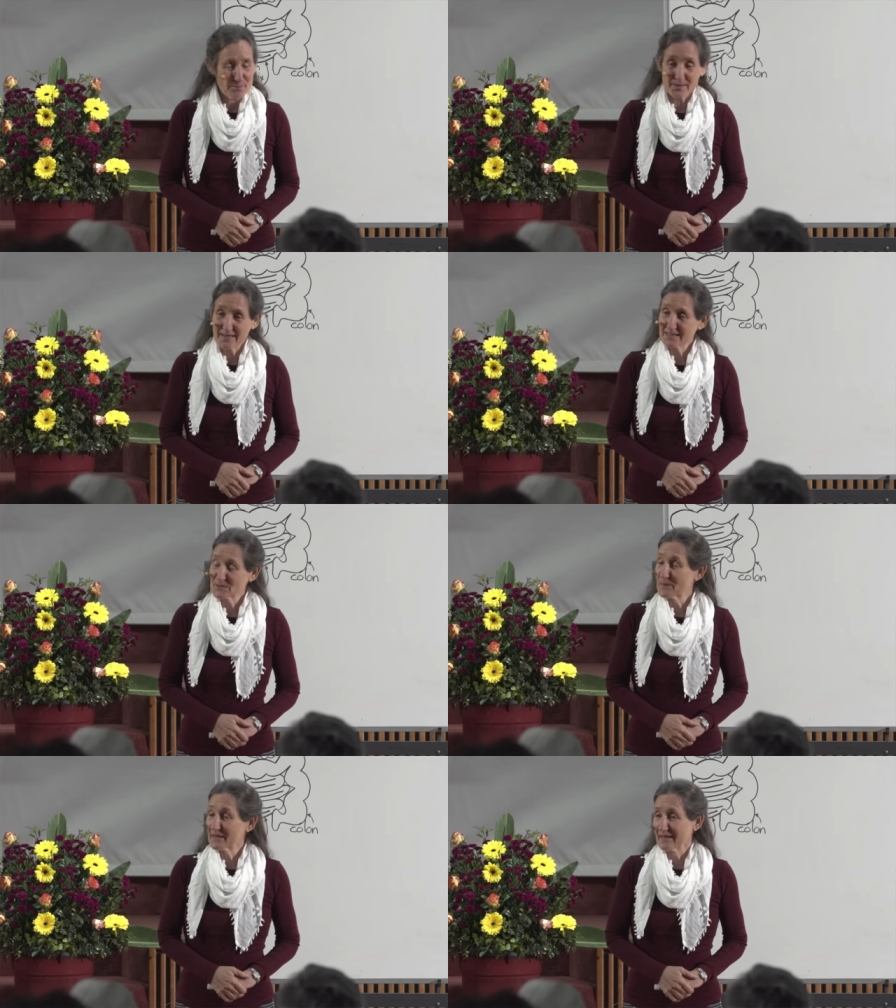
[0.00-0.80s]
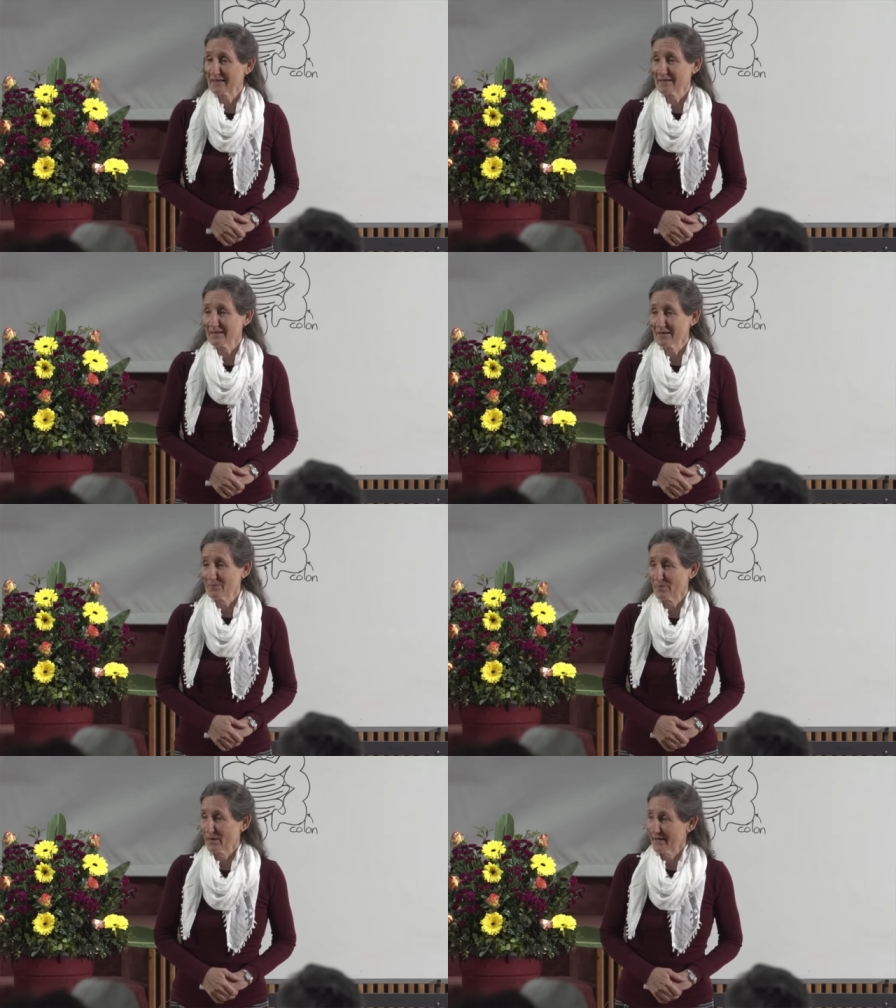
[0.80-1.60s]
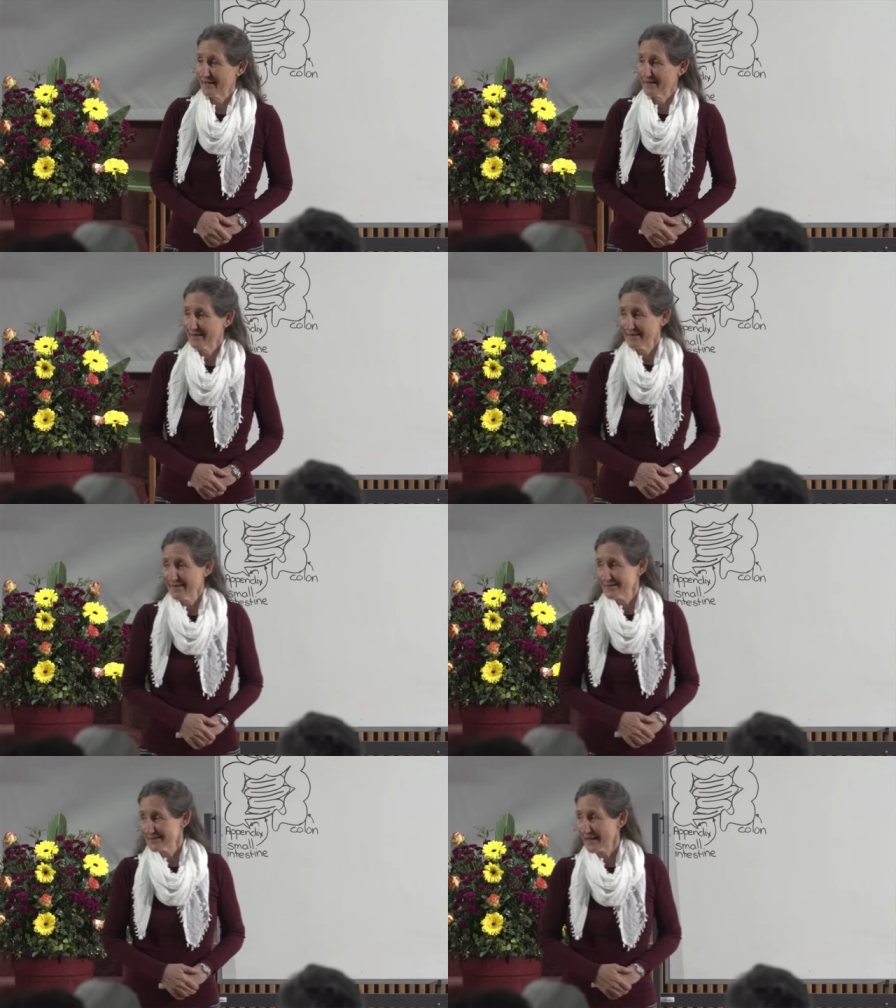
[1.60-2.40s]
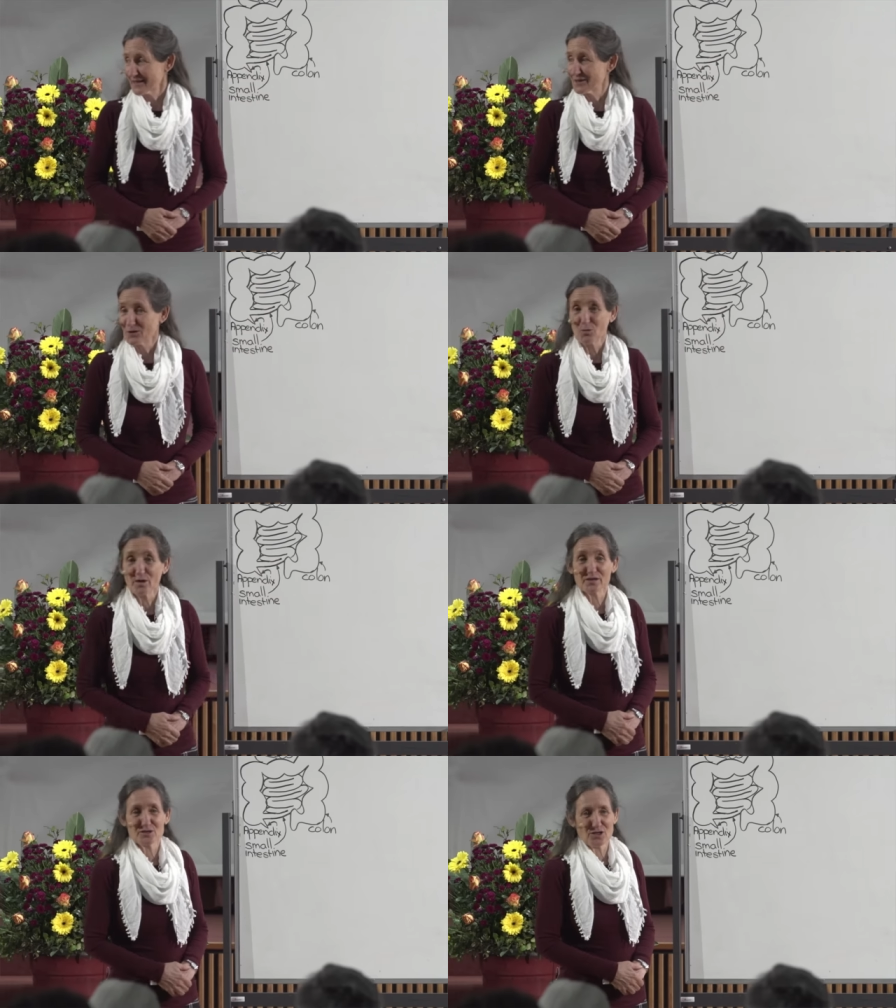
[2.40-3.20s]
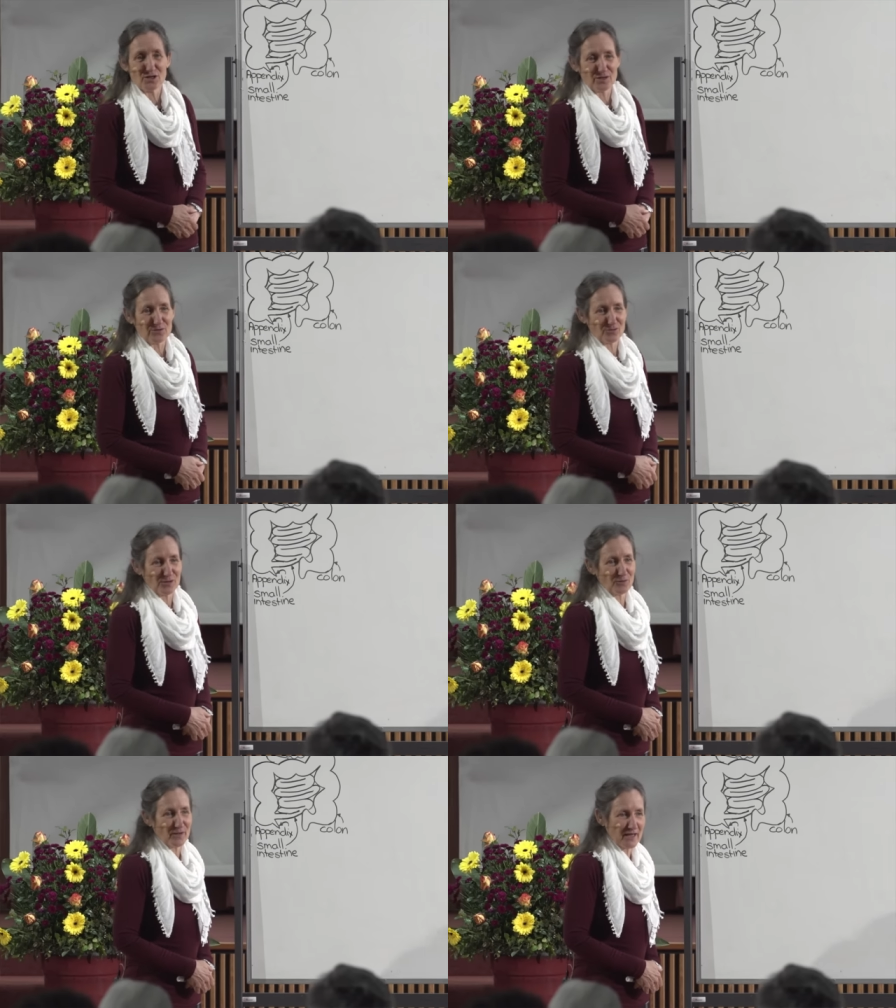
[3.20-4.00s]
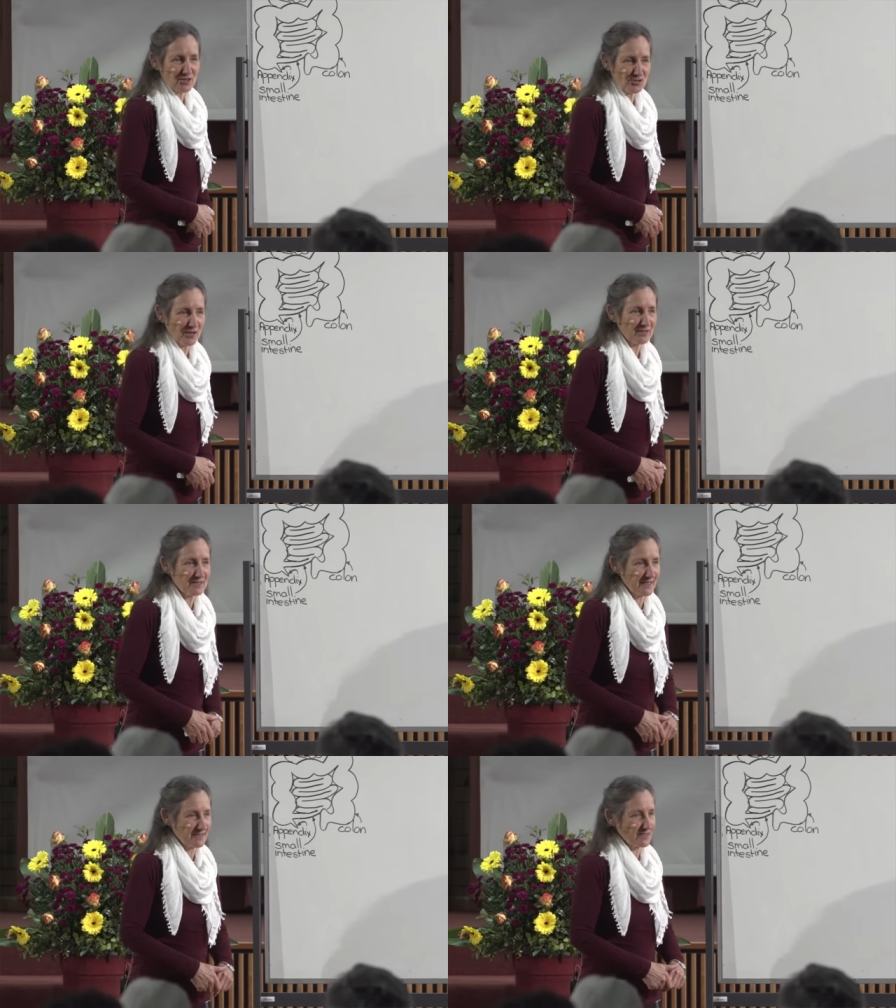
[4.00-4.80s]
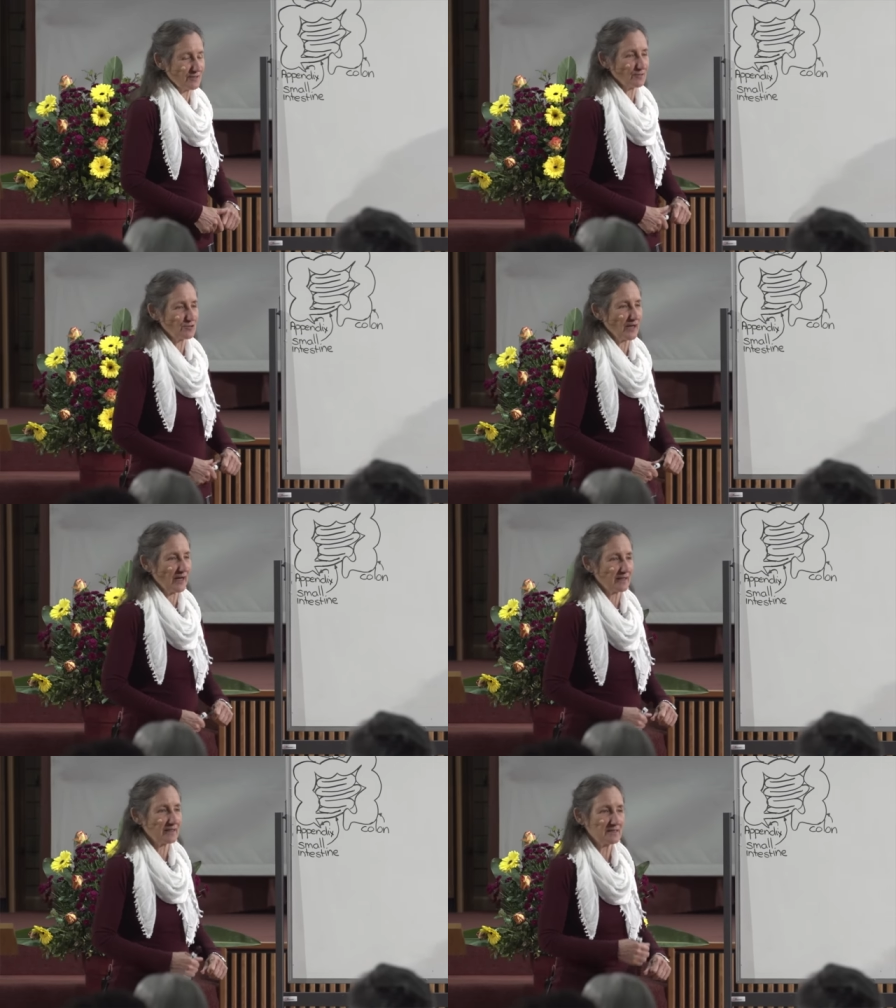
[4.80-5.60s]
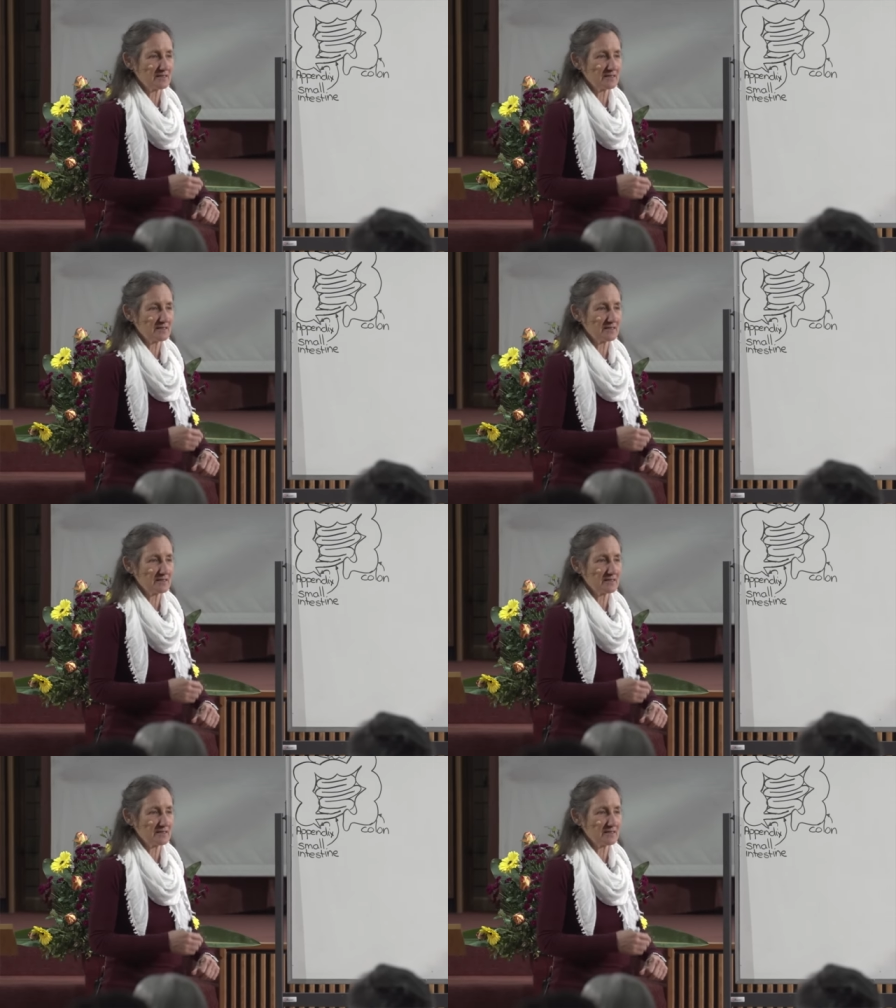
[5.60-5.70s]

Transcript: But let's begin by taking you on a journey through your gastrointestinal tract.